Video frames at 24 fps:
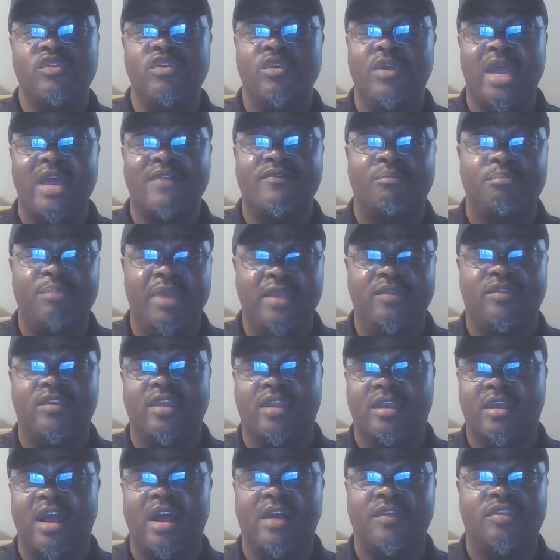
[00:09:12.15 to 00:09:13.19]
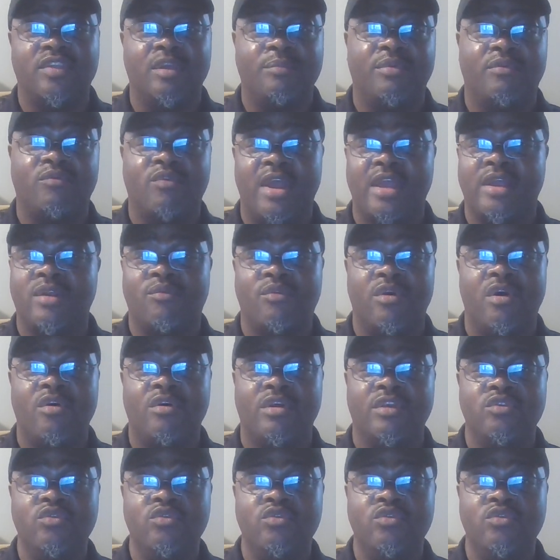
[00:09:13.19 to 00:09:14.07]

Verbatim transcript: you don't have a basic concept of right or wrong,